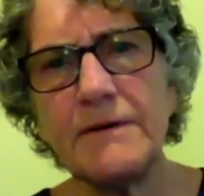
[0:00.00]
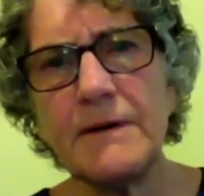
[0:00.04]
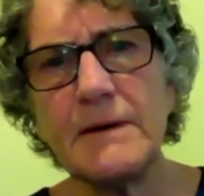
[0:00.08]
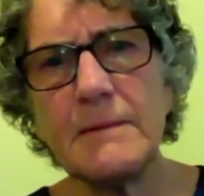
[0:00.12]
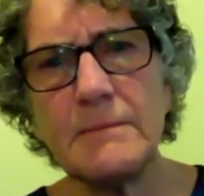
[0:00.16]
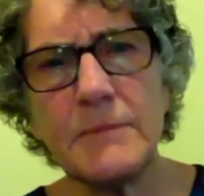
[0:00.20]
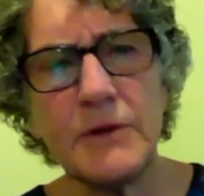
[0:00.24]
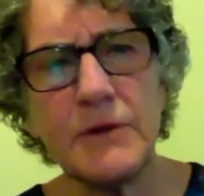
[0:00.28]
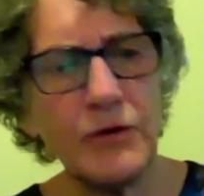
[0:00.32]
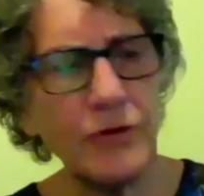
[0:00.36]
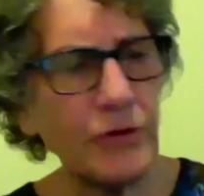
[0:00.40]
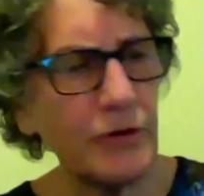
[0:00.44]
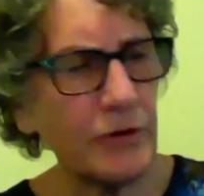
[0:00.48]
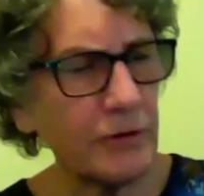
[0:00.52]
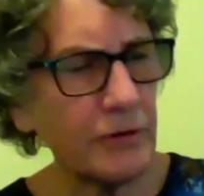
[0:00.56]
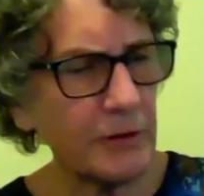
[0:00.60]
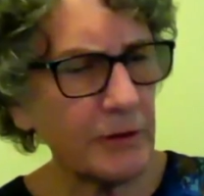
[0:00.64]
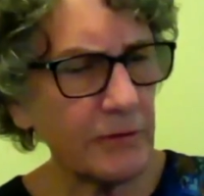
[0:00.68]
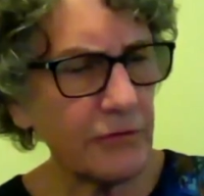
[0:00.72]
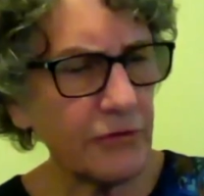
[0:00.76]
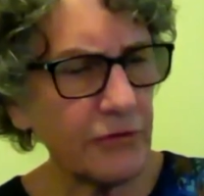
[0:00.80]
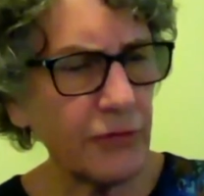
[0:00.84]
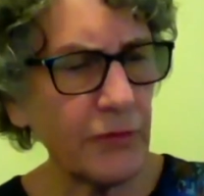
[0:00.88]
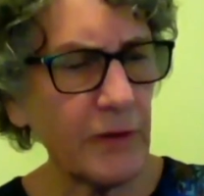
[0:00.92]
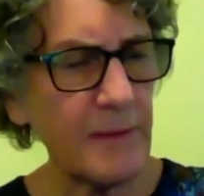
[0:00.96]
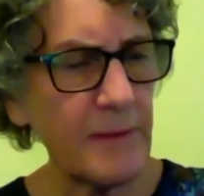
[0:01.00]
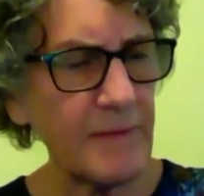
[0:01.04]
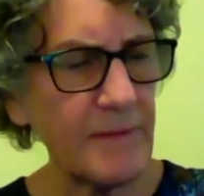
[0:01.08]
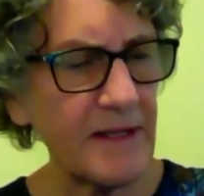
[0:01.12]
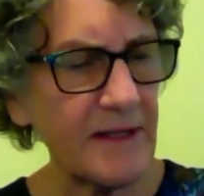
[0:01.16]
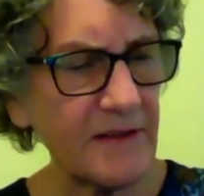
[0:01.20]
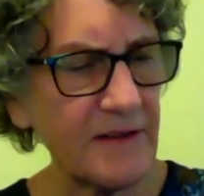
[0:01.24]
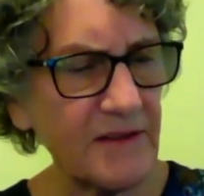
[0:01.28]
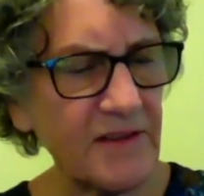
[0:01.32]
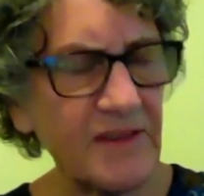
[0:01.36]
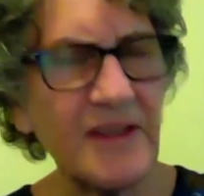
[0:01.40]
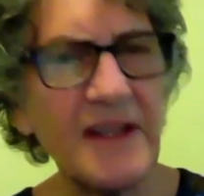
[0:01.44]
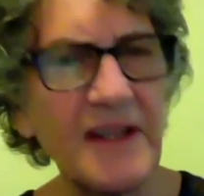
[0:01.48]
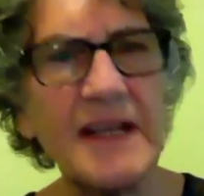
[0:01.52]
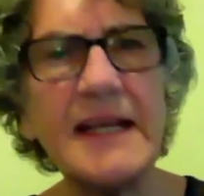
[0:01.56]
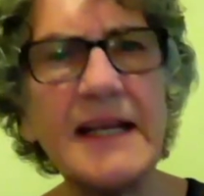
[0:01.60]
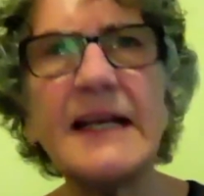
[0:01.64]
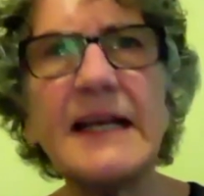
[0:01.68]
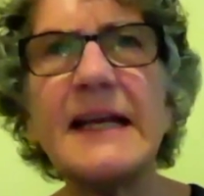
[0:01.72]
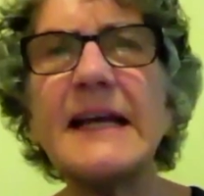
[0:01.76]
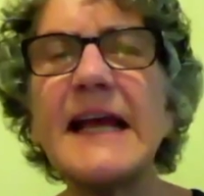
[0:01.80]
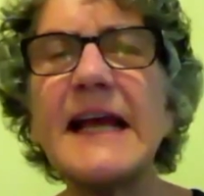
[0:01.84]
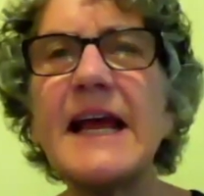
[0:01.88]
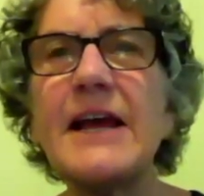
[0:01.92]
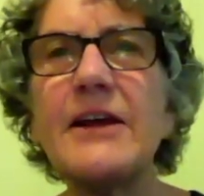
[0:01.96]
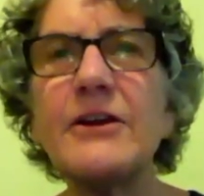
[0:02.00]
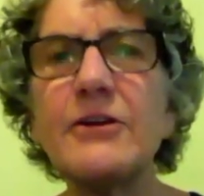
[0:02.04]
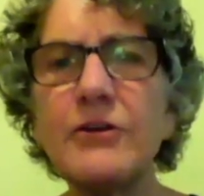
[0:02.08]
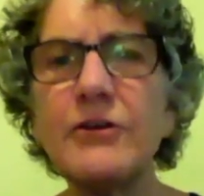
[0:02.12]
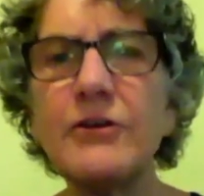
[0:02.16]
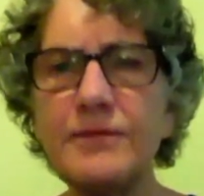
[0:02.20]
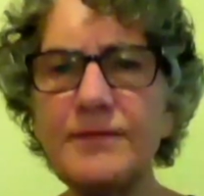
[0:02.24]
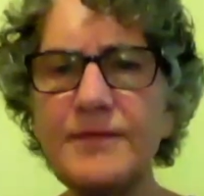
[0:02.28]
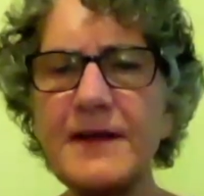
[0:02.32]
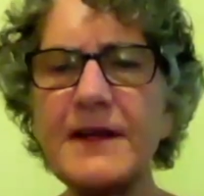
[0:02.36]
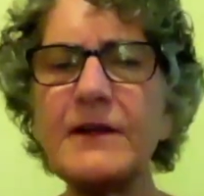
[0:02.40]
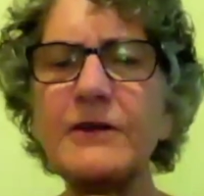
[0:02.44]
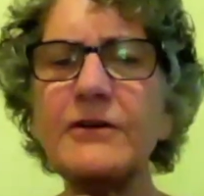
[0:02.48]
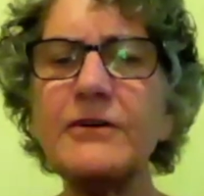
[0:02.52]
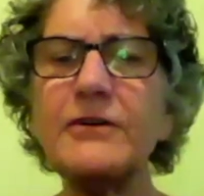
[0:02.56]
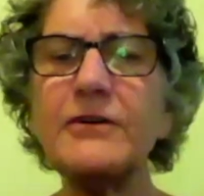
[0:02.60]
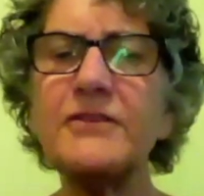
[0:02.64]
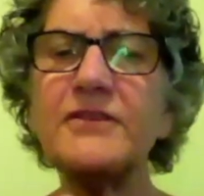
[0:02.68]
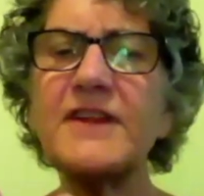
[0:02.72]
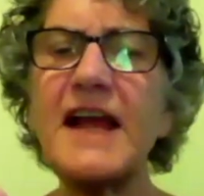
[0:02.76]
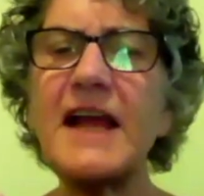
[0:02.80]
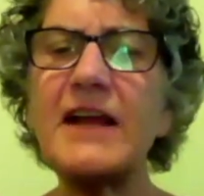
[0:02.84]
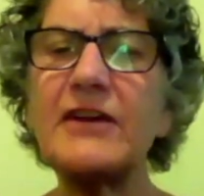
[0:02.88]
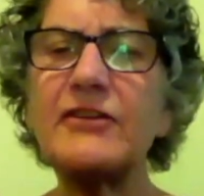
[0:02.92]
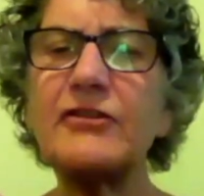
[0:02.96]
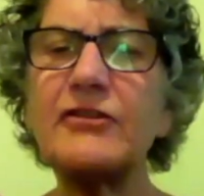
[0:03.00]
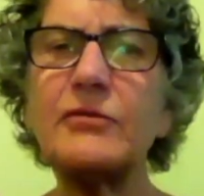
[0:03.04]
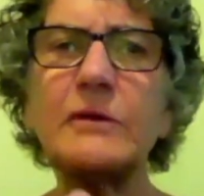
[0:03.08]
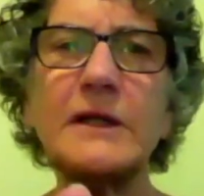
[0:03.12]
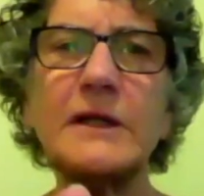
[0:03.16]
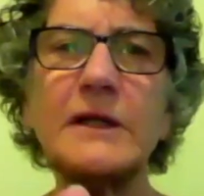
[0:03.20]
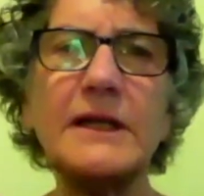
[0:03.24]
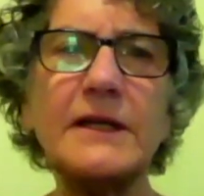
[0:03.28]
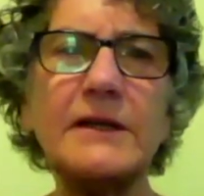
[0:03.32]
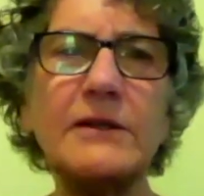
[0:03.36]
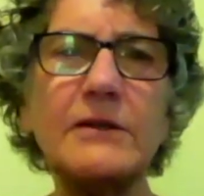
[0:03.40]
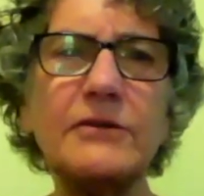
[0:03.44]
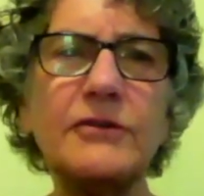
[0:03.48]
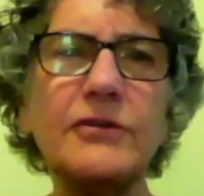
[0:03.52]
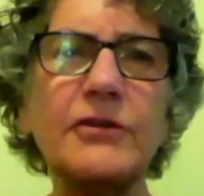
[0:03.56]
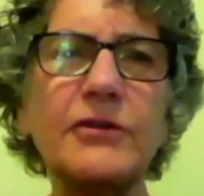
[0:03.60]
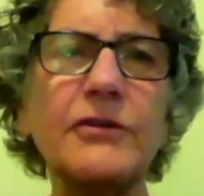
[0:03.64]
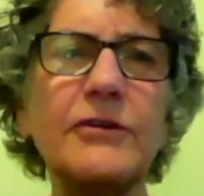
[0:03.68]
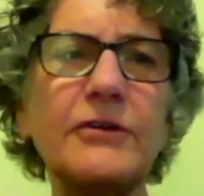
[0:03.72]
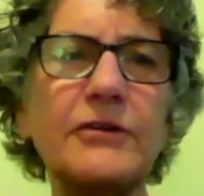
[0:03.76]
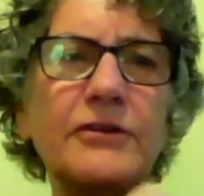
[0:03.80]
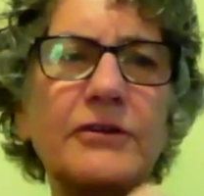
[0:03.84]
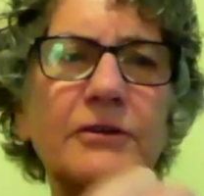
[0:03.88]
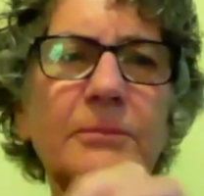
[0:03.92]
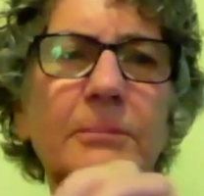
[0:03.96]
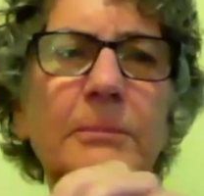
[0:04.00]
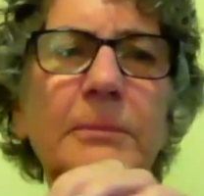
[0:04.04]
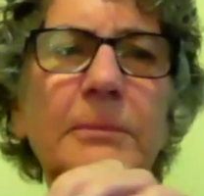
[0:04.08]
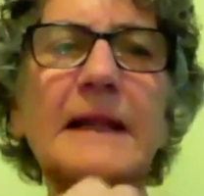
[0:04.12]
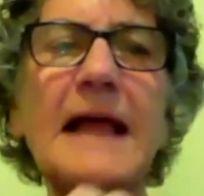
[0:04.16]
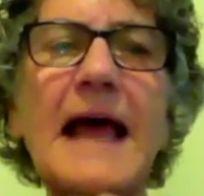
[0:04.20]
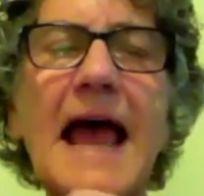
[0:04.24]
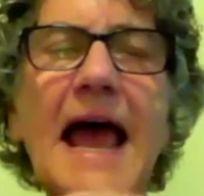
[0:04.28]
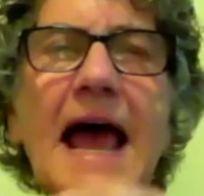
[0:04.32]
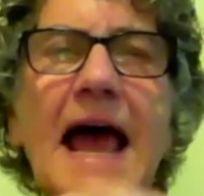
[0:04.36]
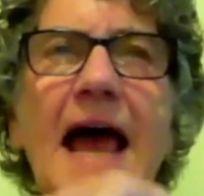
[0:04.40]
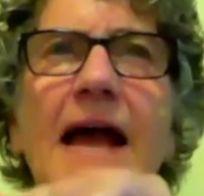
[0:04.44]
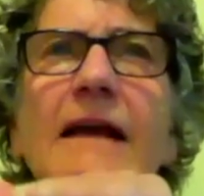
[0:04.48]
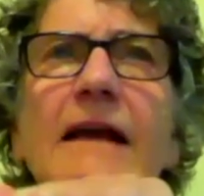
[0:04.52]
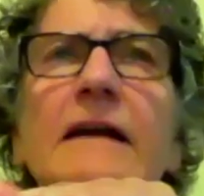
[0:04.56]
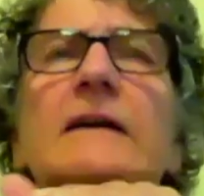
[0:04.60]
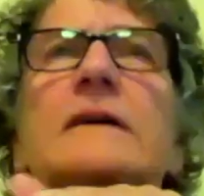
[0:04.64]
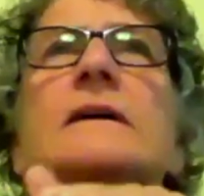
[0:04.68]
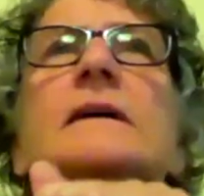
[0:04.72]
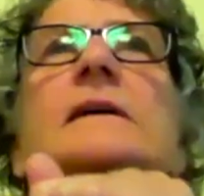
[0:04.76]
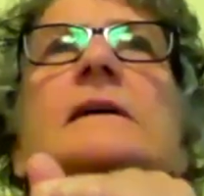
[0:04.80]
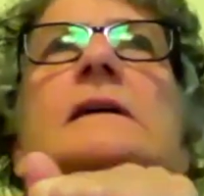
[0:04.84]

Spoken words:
from her treatments. and her fingers actually turned black.